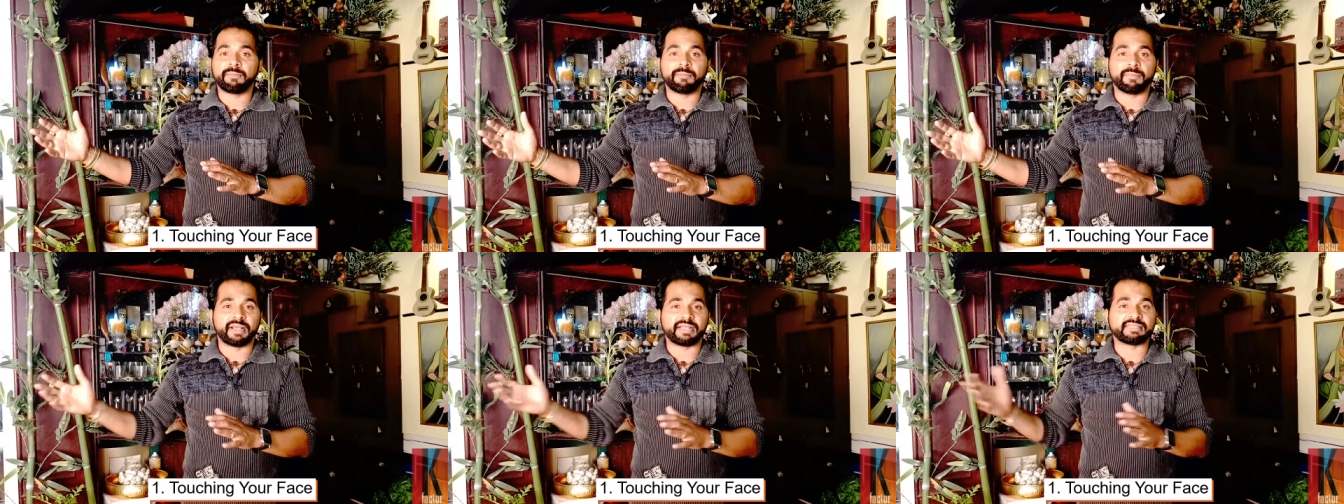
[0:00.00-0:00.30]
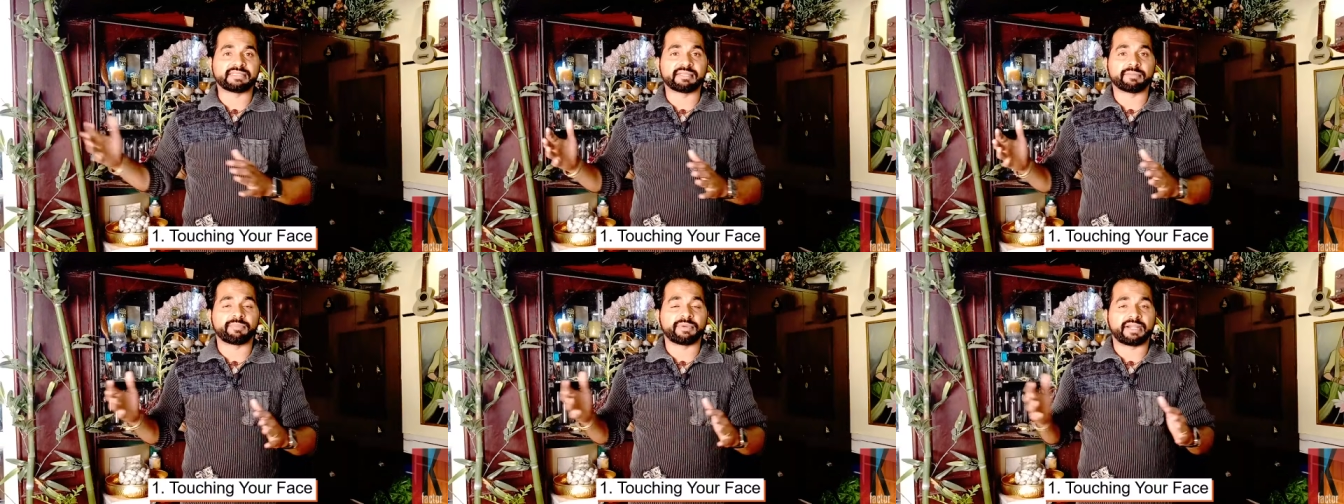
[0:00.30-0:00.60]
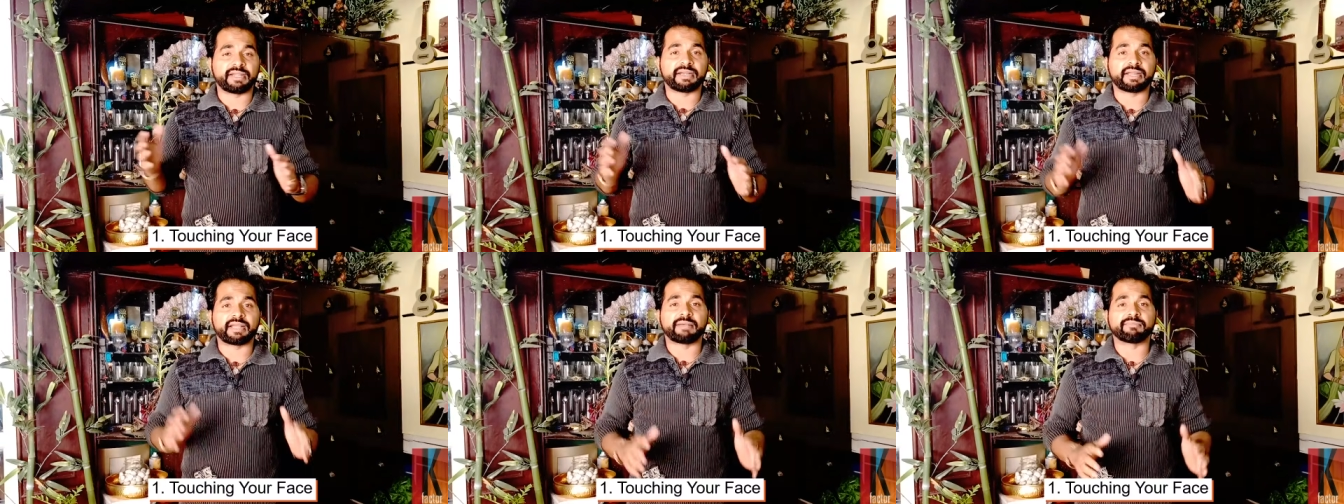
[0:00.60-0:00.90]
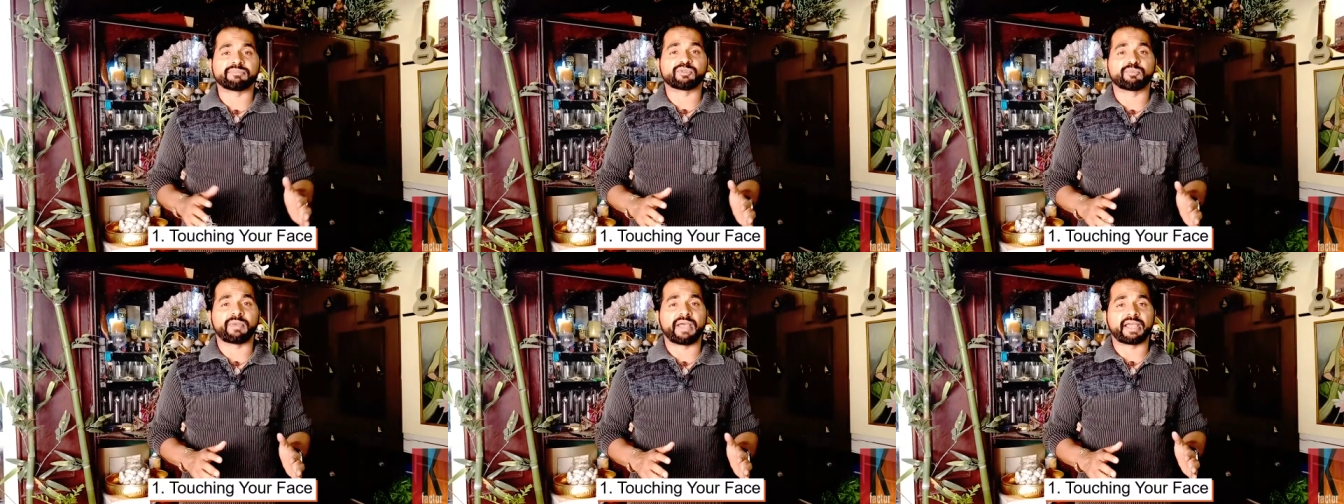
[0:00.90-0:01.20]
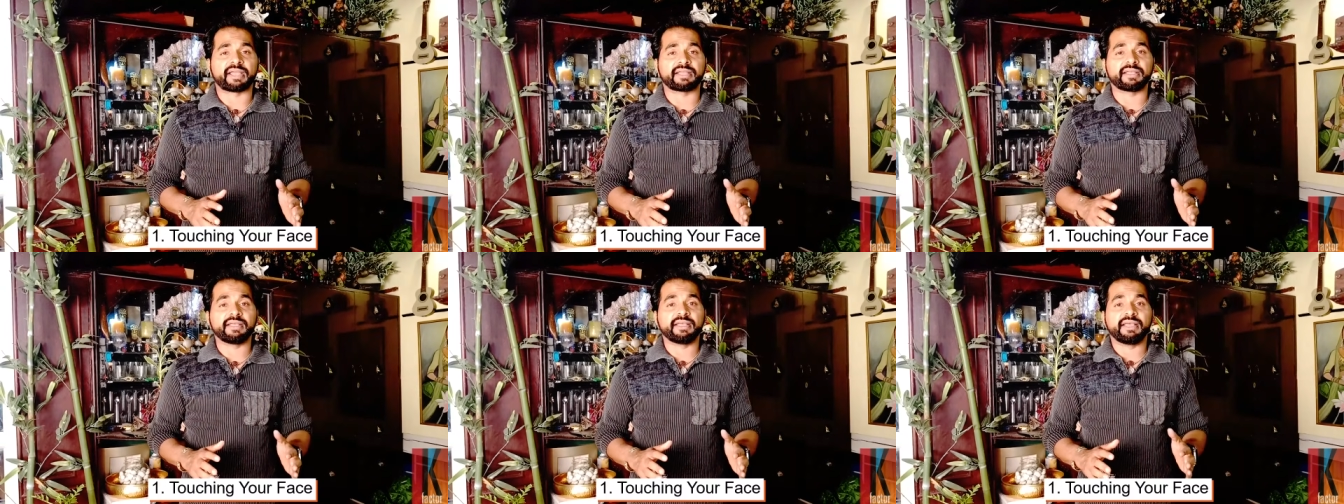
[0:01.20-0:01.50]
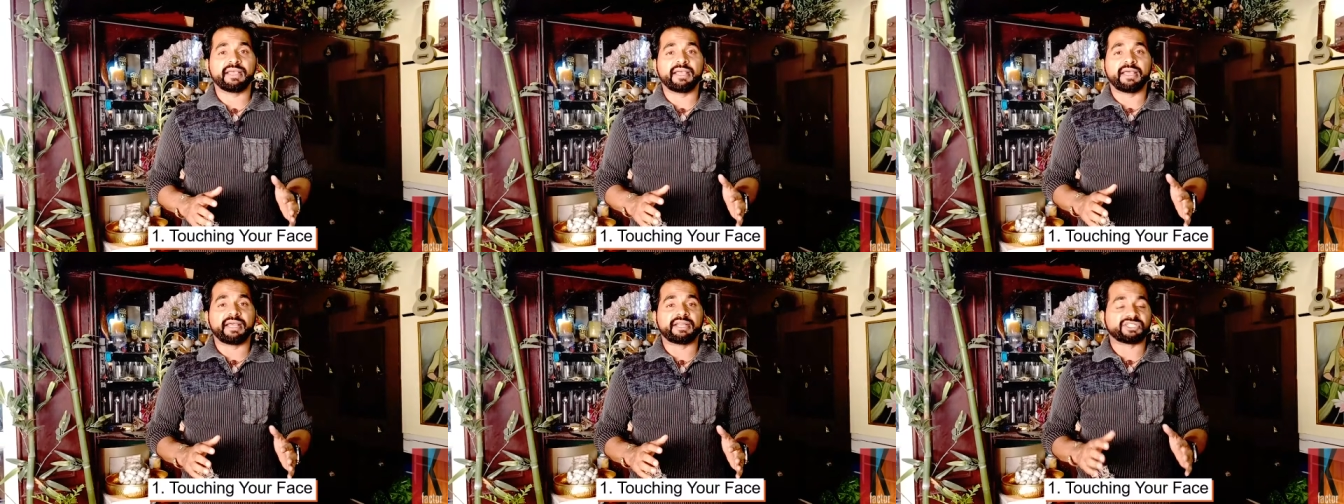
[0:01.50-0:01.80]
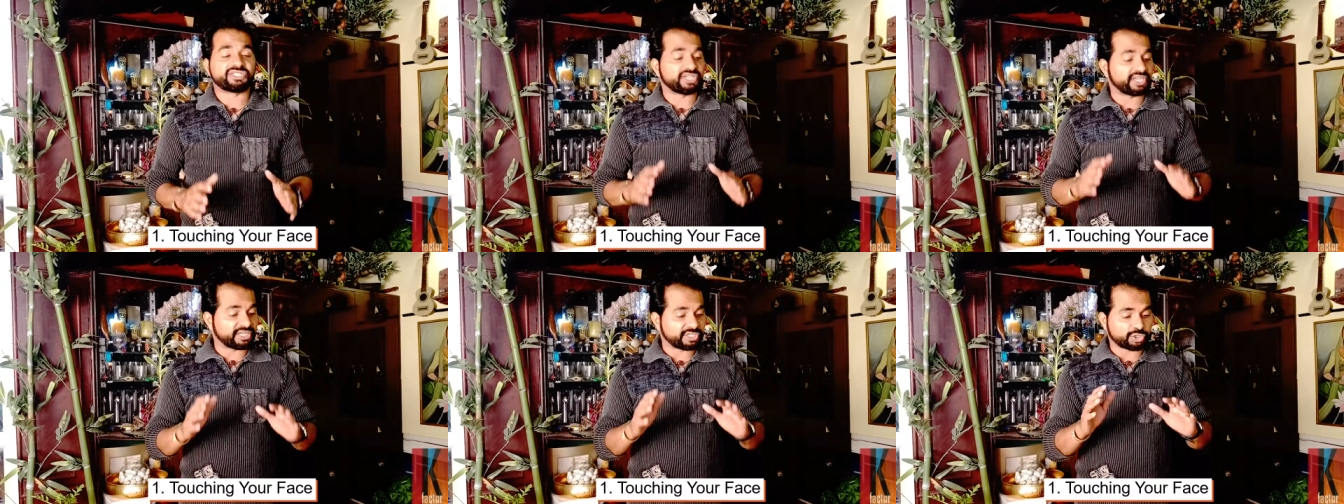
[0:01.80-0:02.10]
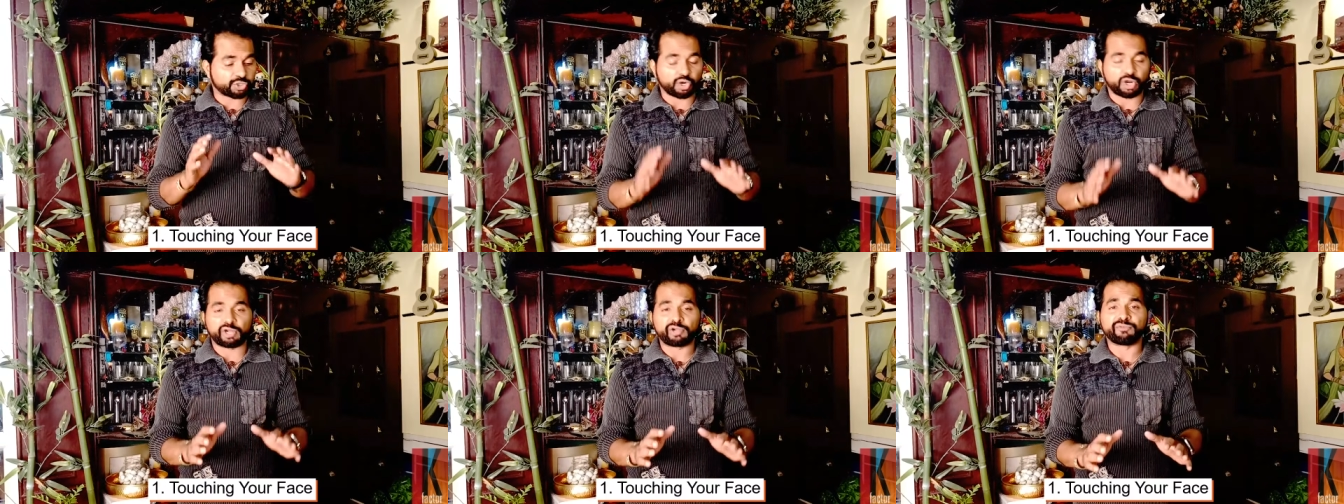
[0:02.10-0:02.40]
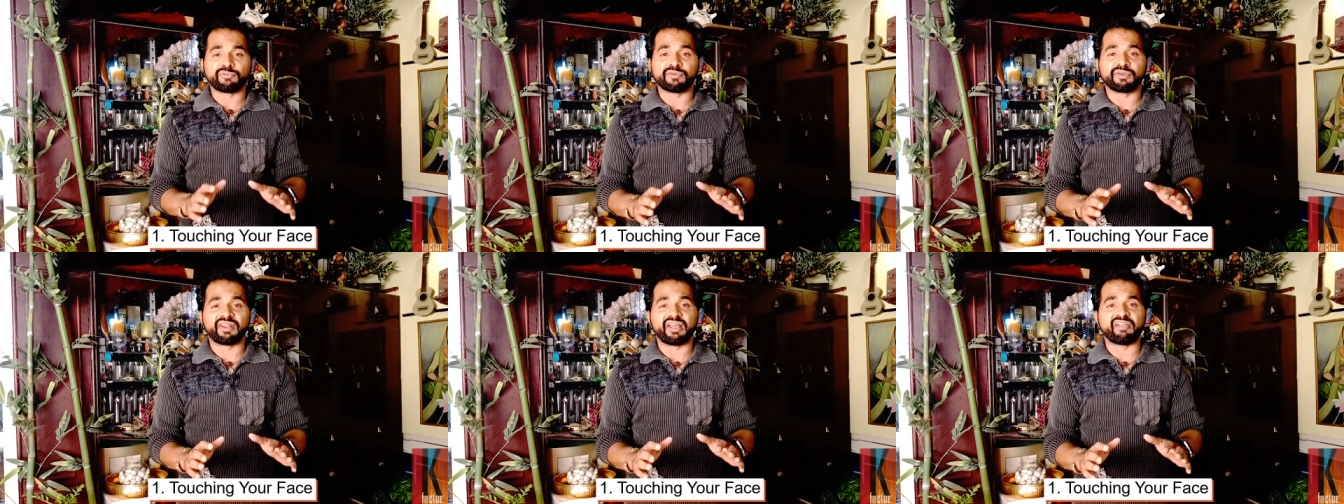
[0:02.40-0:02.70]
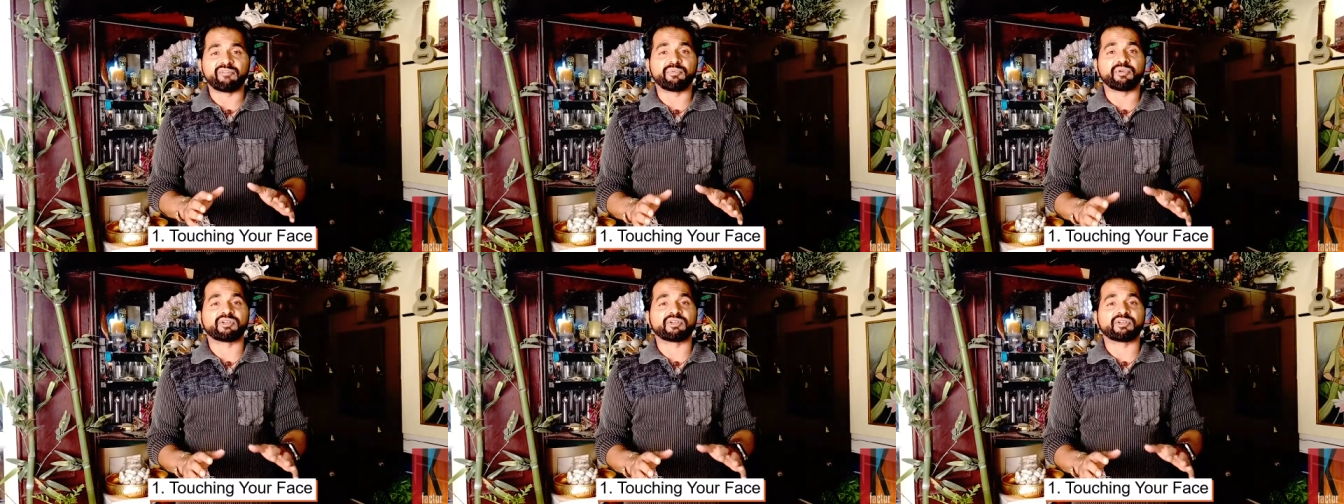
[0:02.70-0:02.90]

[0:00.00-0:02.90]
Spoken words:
buys the bread, comes back, and she gets shock of her life